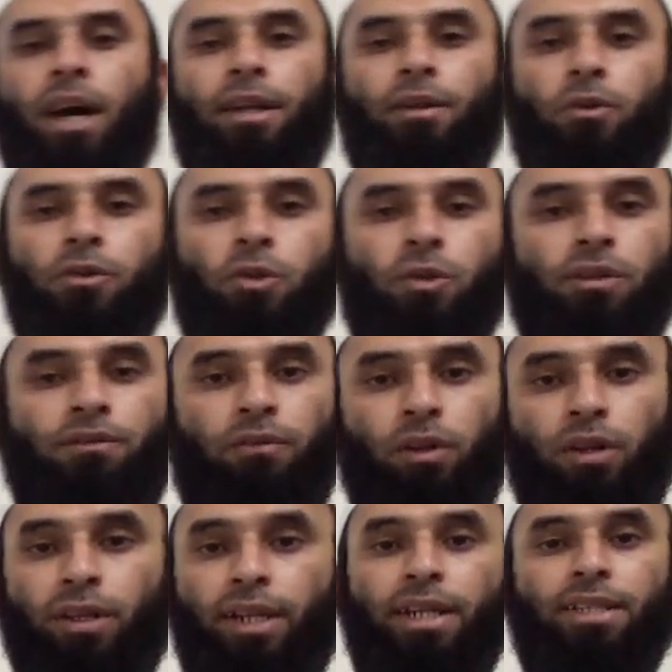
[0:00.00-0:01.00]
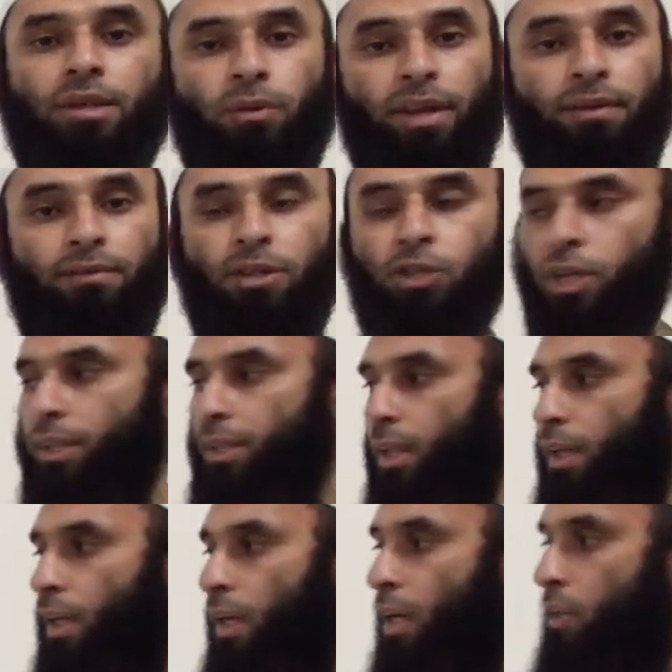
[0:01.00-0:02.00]
and also the following letter would have a
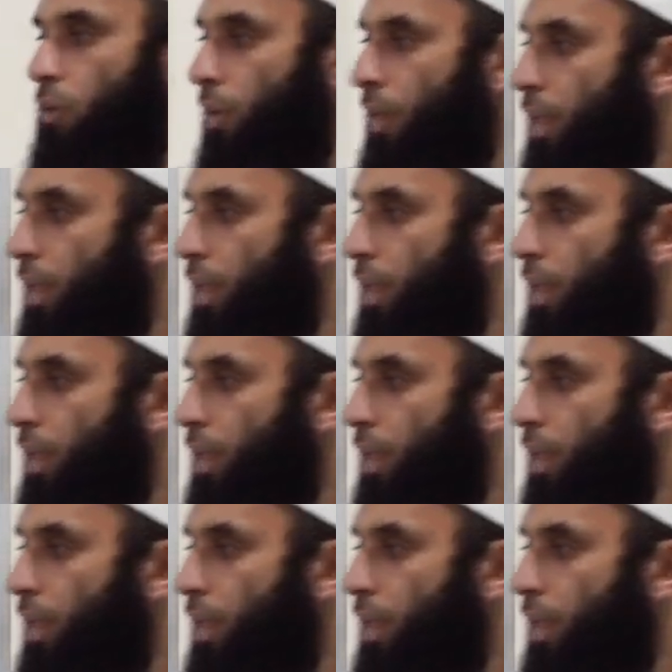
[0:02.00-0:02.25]
shadda. So